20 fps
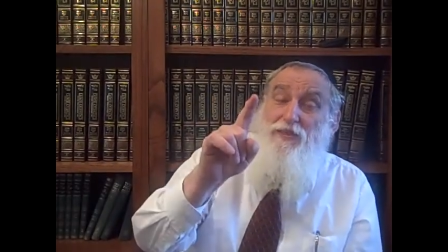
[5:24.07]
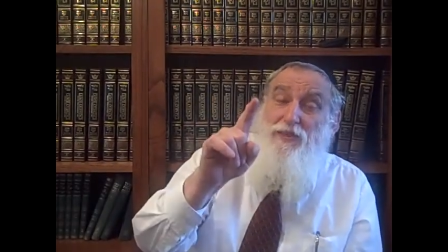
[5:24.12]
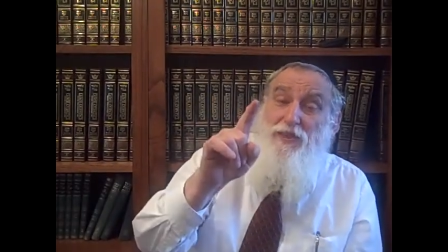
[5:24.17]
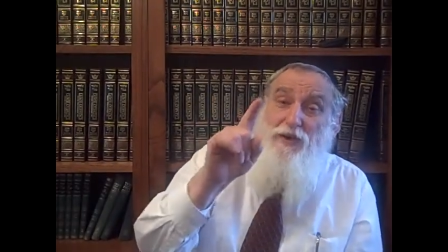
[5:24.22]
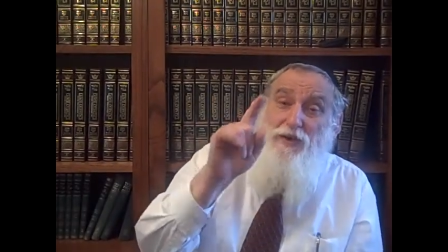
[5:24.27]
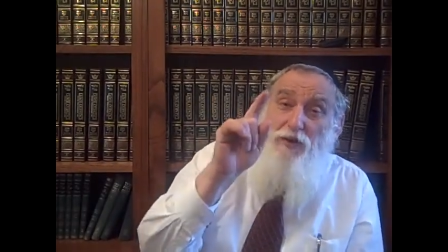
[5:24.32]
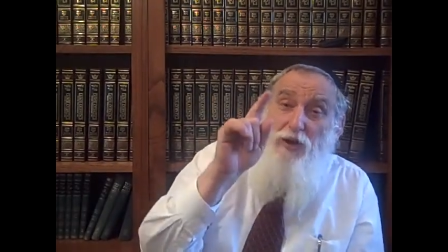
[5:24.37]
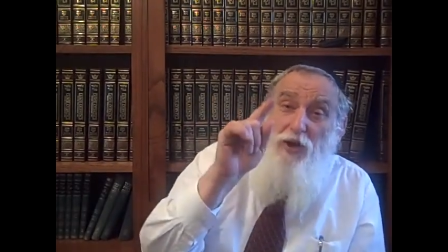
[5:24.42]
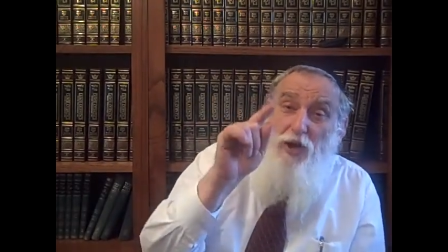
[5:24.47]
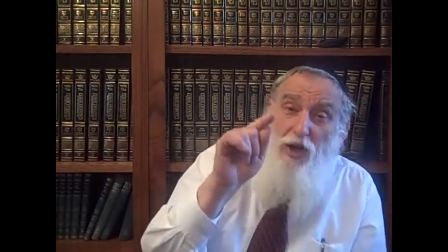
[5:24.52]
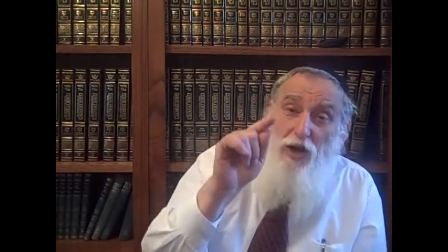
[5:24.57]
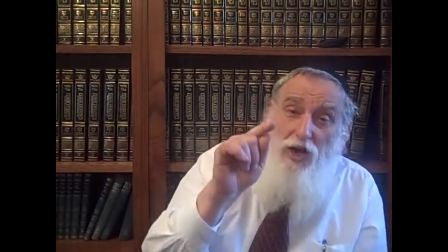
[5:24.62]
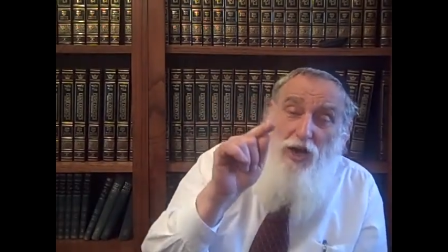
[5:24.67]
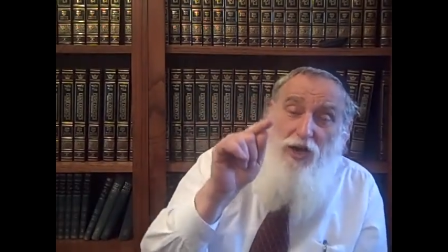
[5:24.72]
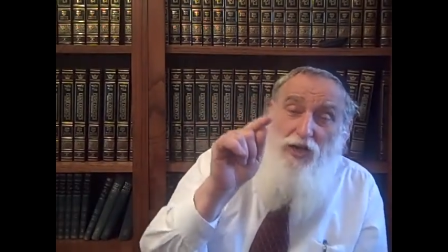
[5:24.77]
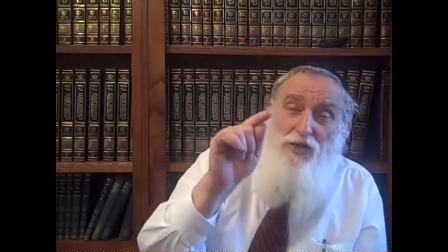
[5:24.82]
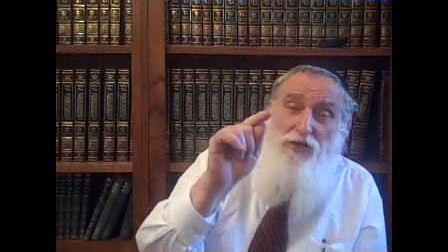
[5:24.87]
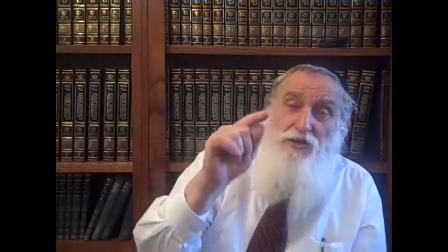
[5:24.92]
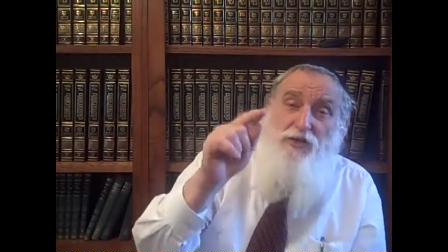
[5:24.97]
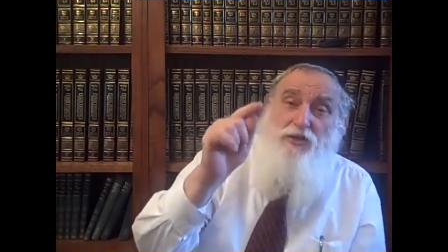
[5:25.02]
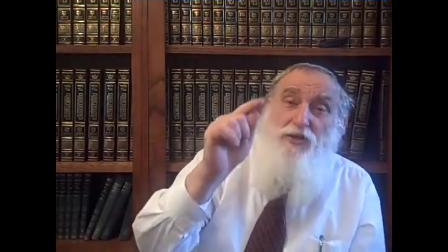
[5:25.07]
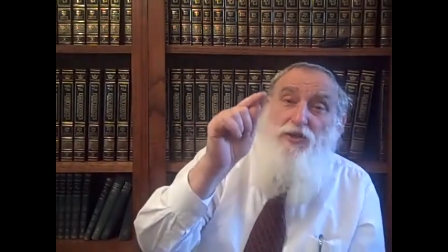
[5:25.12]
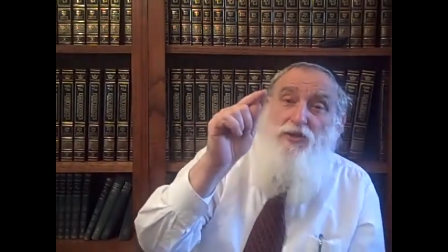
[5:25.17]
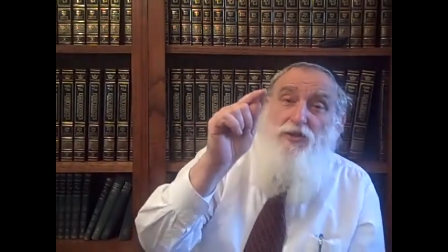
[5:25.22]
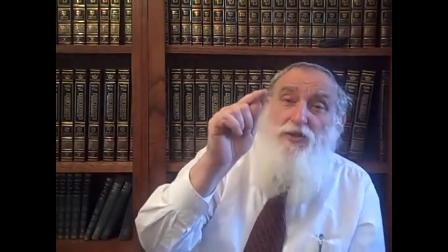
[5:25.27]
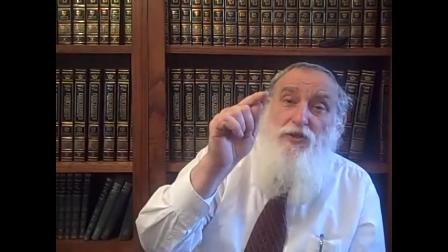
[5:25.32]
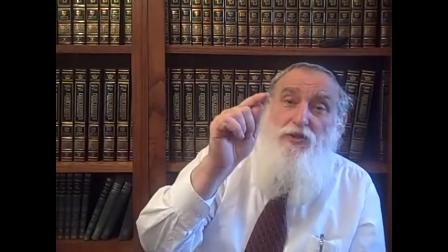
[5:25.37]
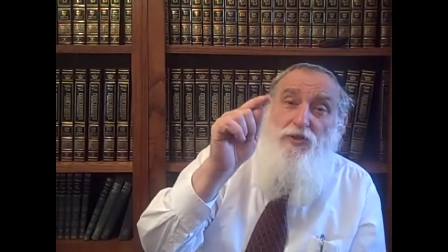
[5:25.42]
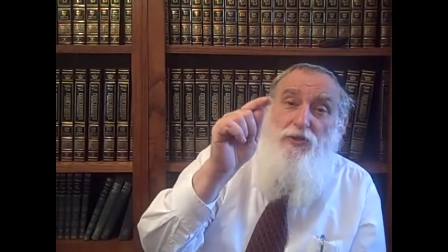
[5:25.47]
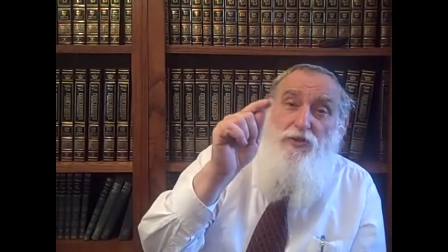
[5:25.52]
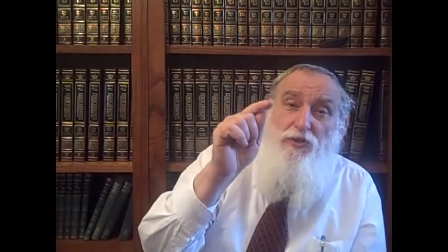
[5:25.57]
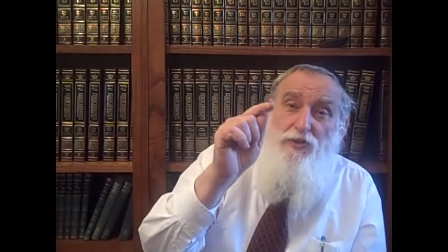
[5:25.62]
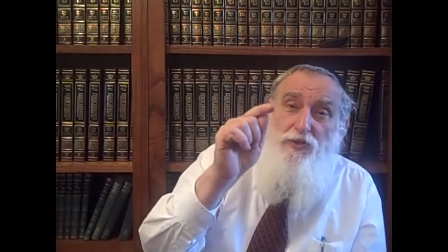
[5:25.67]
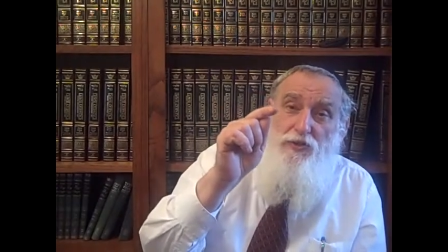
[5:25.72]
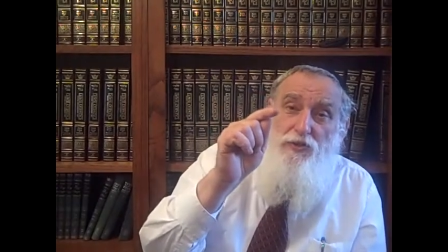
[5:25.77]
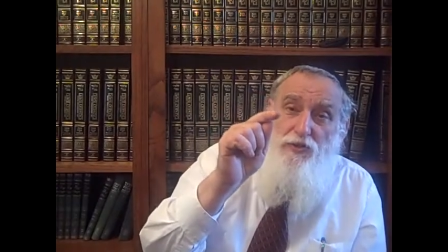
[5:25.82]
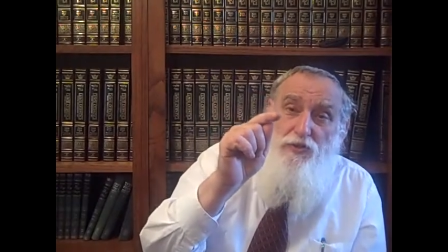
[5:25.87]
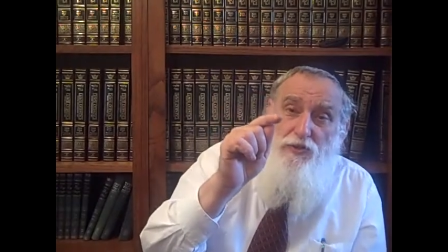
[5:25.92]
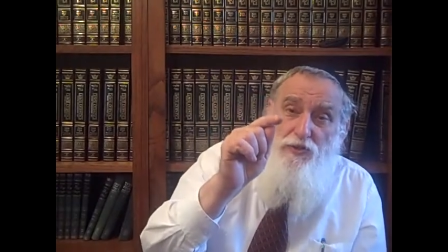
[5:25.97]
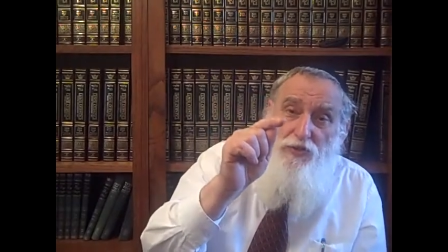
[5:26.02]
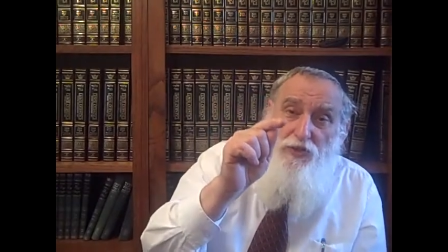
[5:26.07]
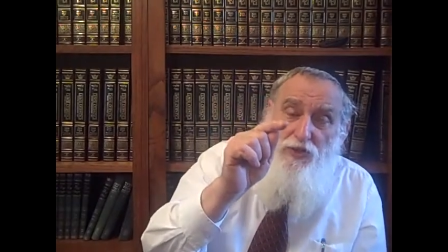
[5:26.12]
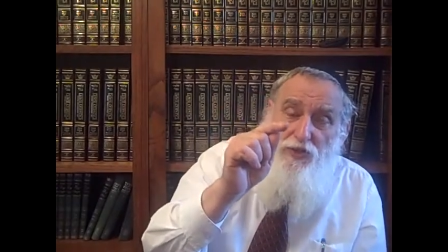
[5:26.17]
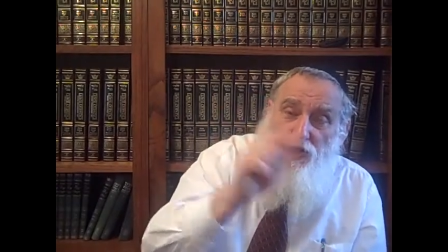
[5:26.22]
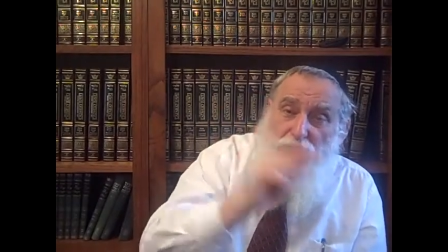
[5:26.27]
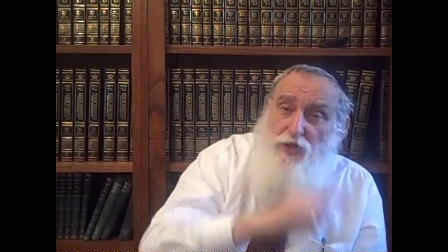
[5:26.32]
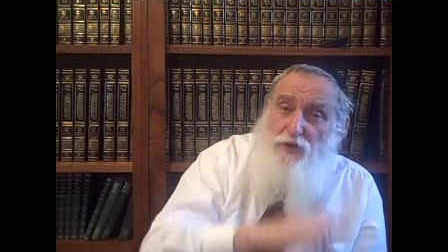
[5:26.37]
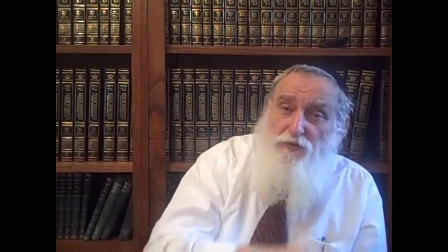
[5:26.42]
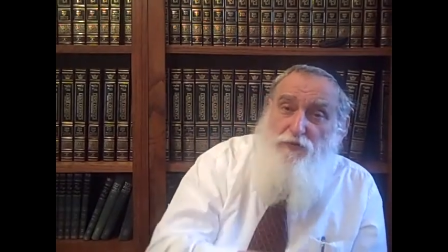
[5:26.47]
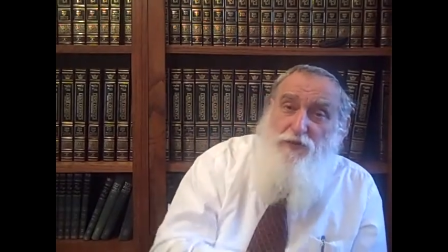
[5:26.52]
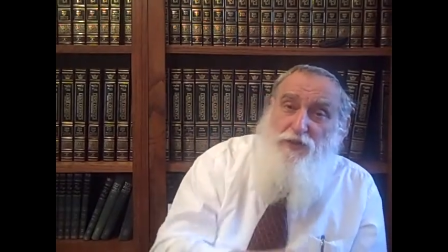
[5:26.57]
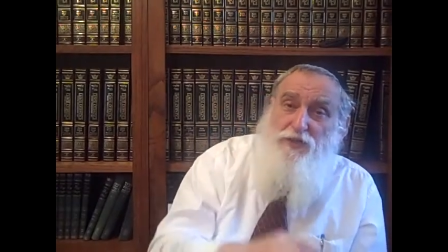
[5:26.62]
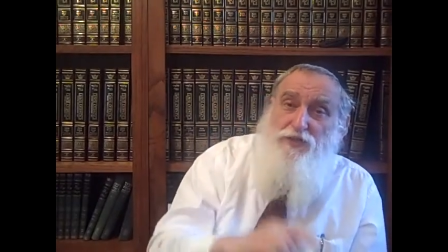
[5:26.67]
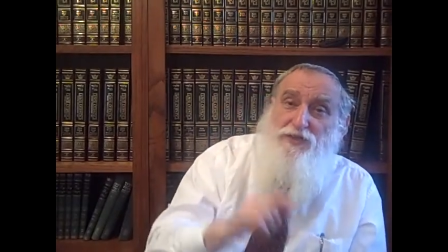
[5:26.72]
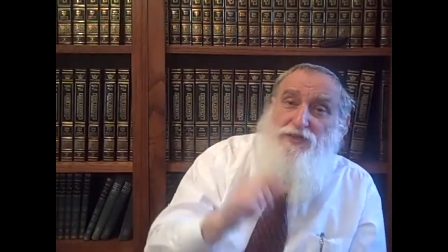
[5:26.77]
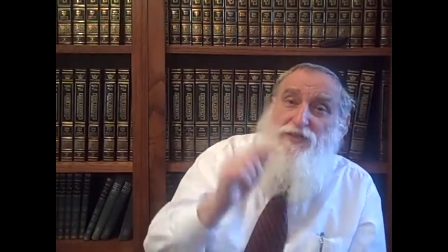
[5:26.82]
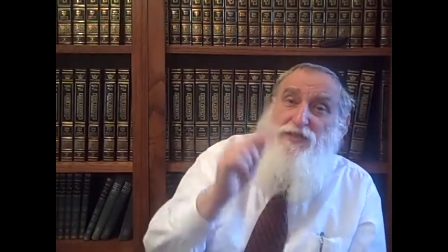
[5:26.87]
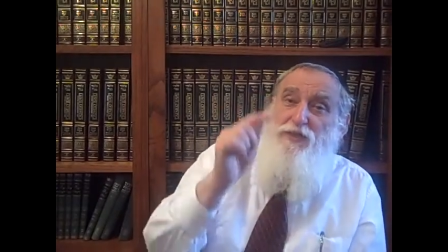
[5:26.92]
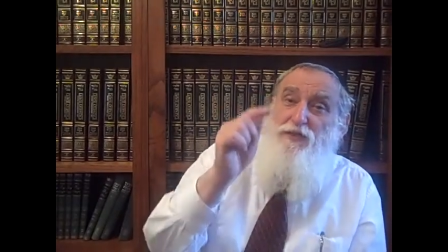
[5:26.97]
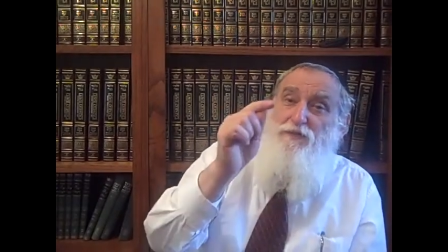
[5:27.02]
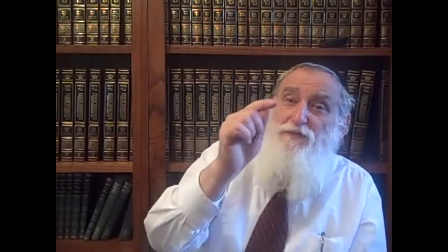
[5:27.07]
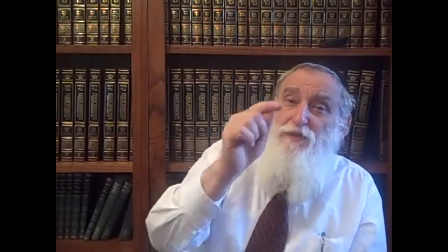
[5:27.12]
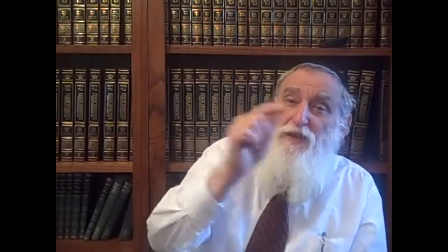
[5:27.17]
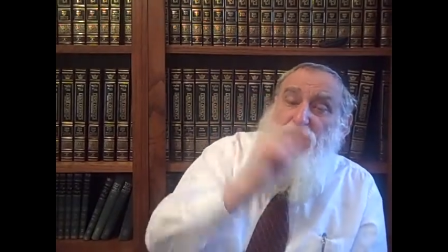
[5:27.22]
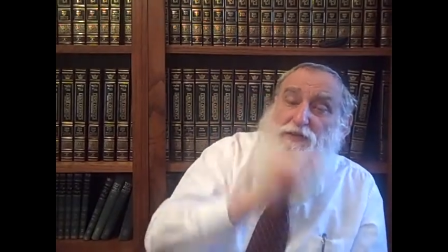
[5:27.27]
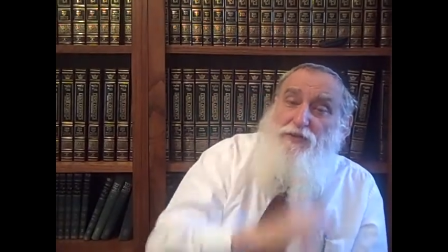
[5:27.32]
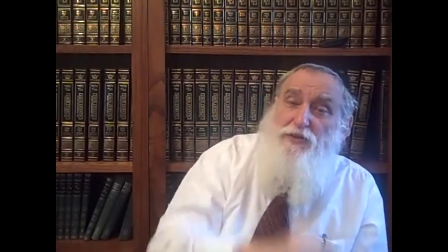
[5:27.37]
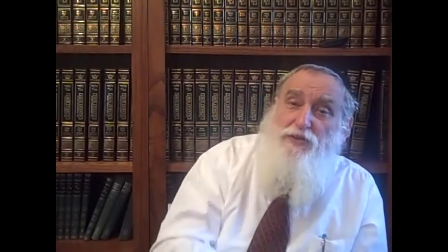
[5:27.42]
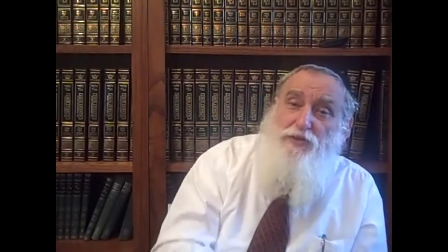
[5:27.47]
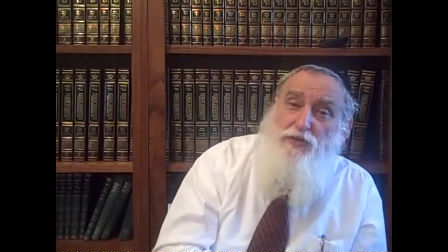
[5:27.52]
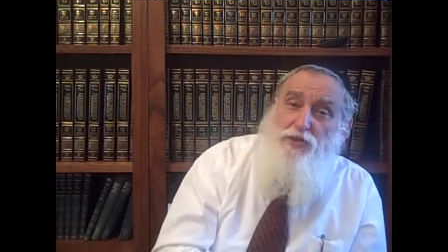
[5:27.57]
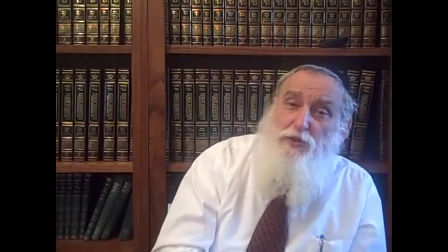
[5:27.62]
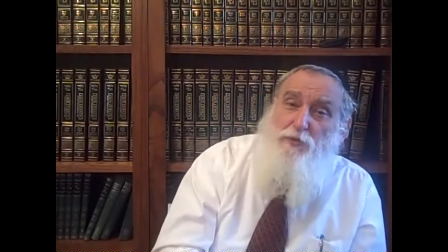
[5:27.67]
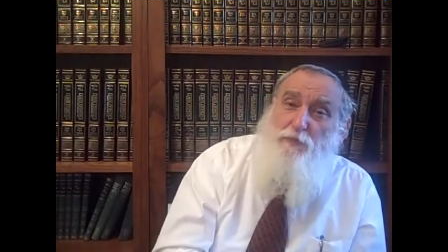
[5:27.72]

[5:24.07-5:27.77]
there are ERVs that are found in the